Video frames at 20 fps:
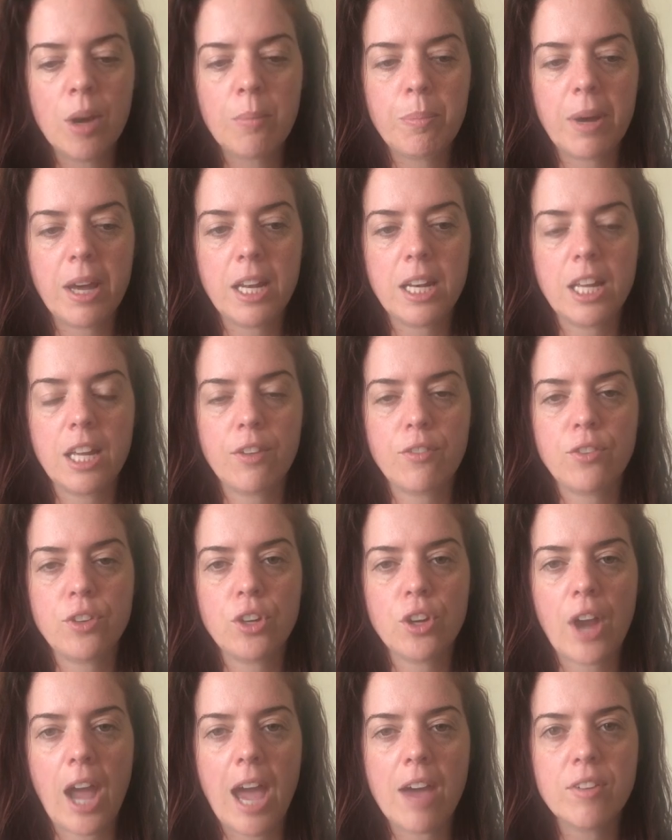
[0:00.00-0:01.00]
But if
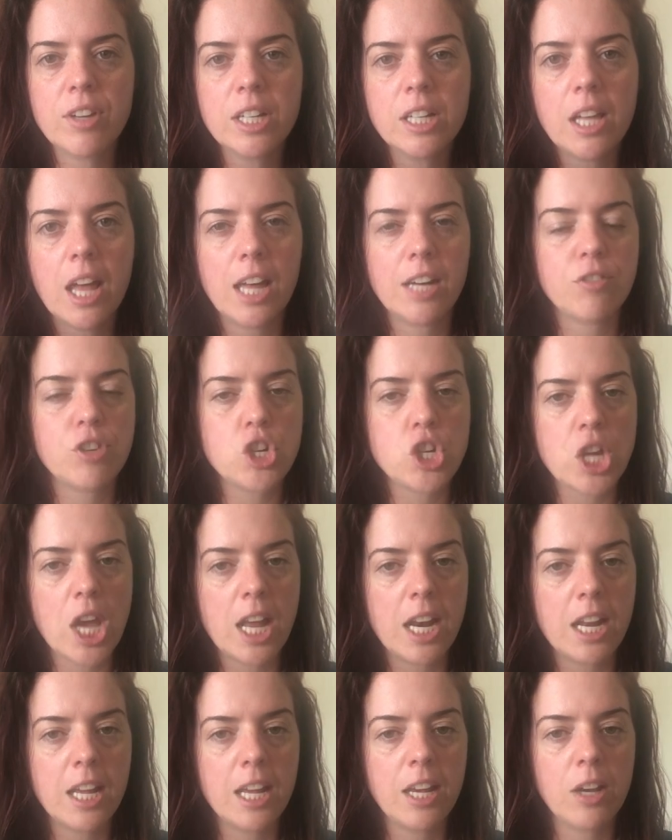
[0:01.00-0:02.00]
you're having a lot of
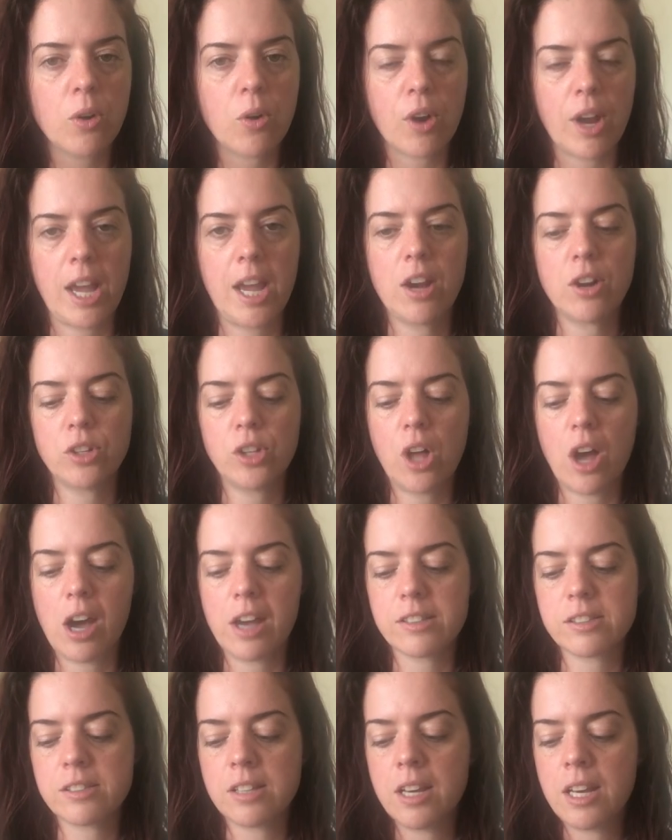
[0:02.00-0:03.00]
shedding or hair
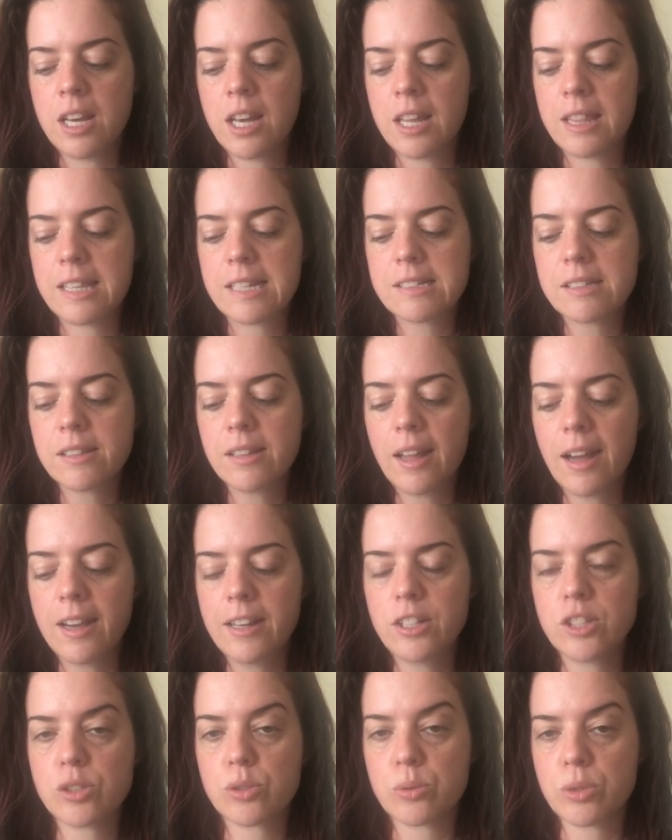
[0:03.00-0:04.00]
loss, this
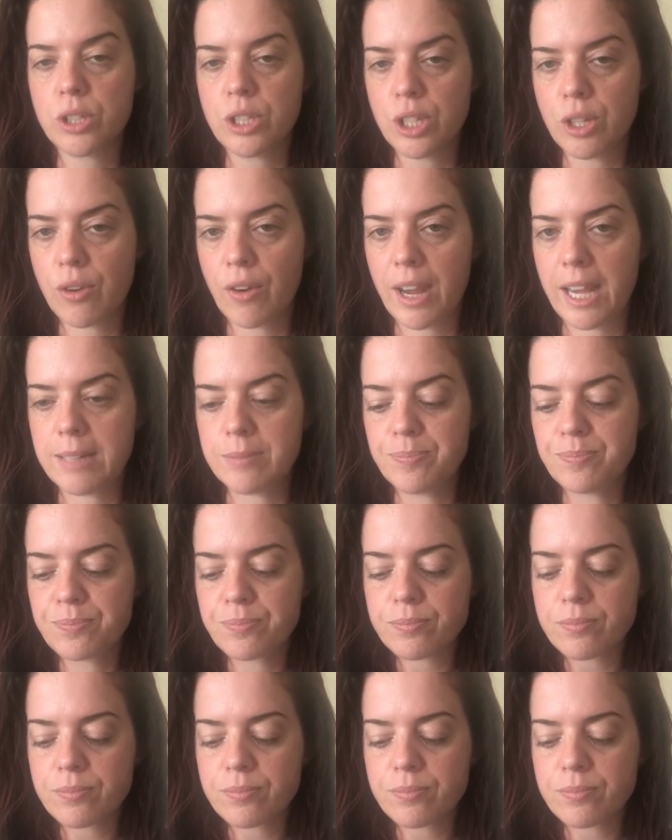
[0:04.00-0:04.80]
line is really great.